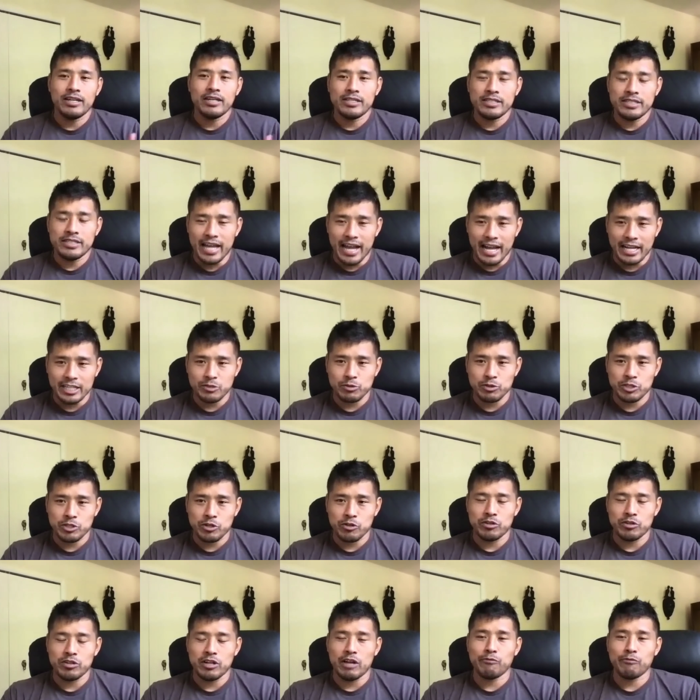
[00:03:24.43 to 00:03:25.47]
tax
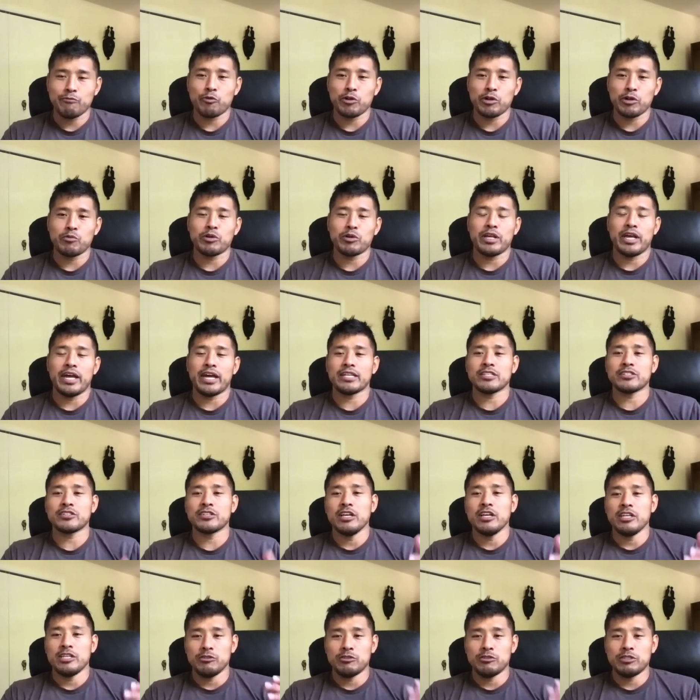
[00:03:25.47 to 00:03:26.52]
return.
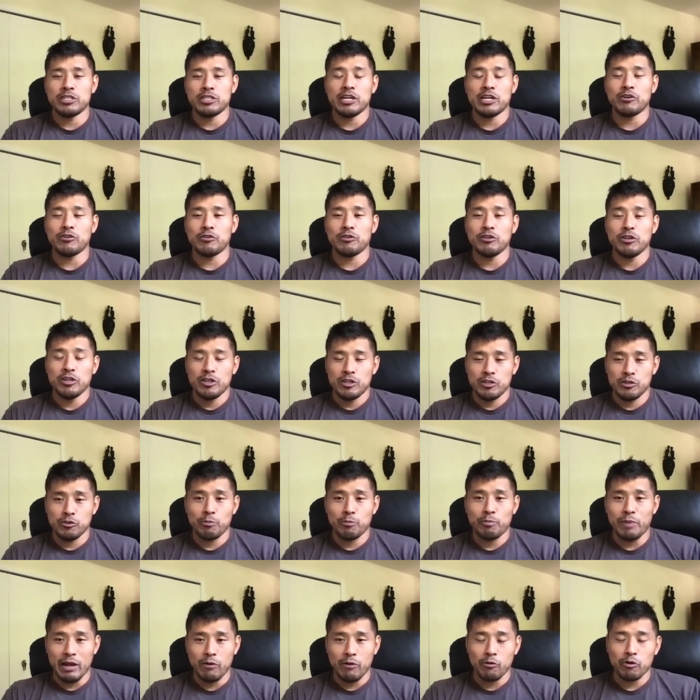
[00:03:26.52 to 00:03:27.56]
941X, you tell your
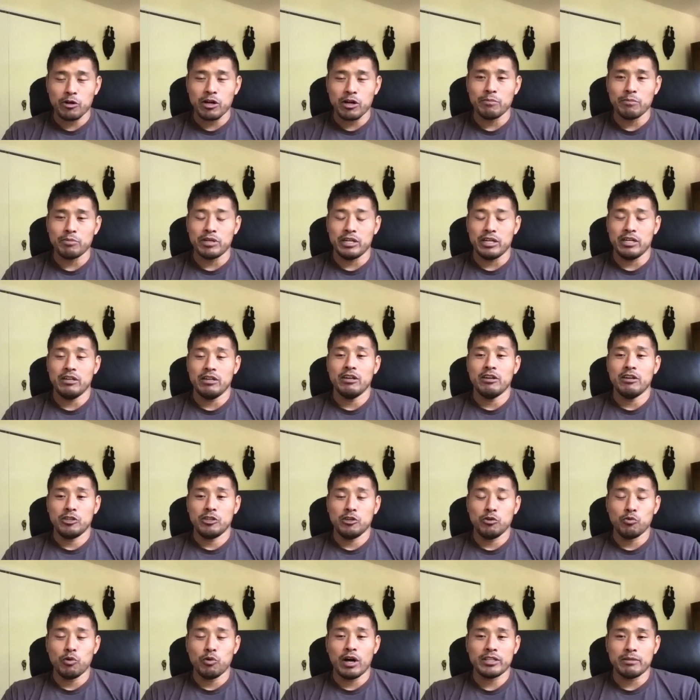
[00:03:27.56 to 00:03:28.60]
payroll company
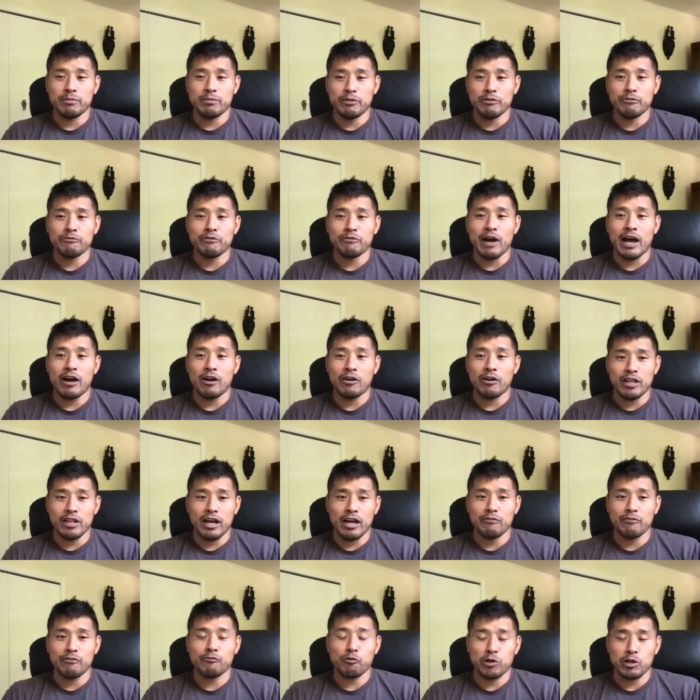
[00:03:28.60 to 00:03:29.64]
you want them to file
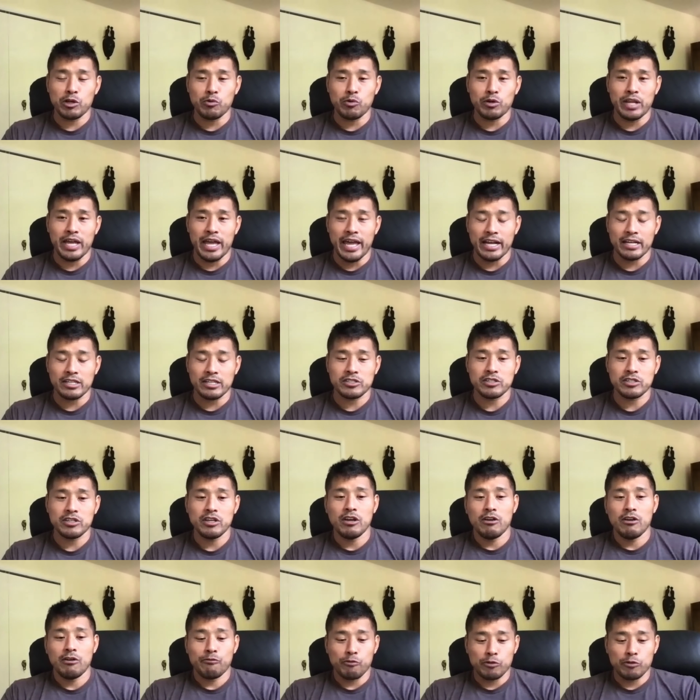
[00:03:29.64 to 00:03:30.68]
941X
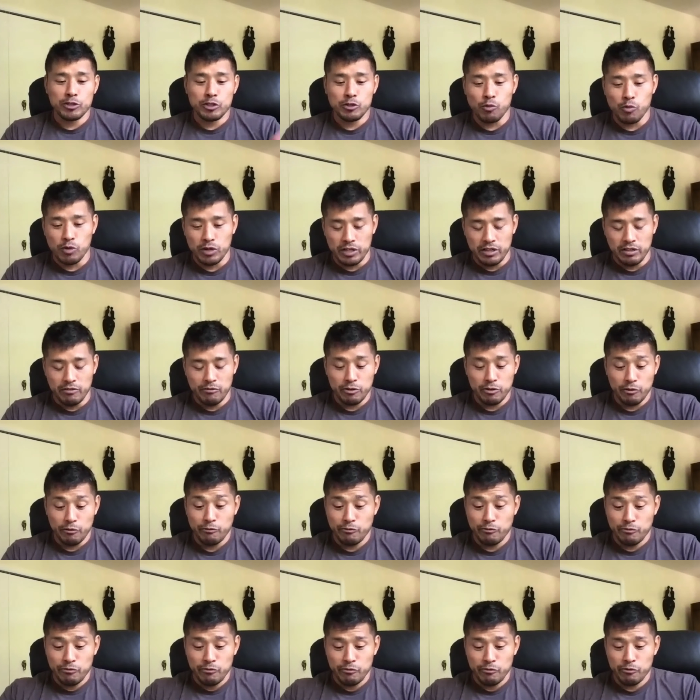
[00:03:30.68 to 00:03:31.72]
for
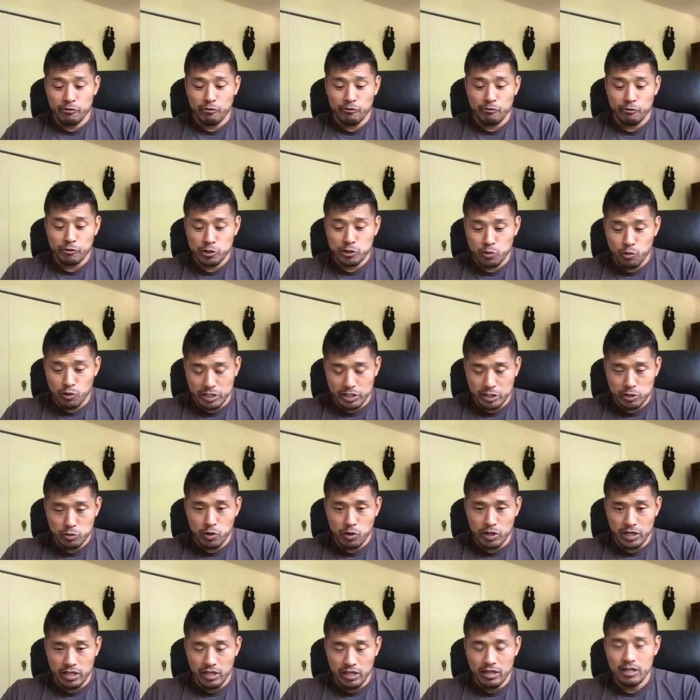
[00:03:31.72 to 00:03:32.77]

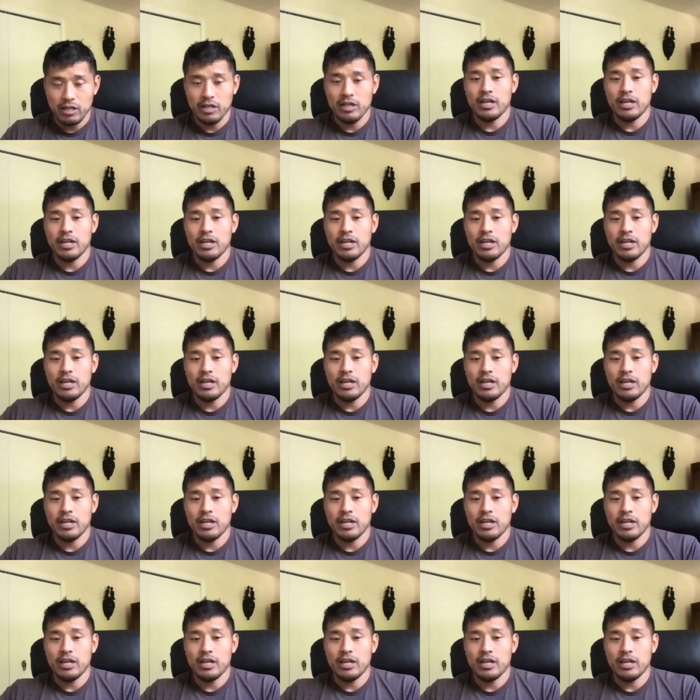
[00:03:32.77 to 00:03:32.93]
2020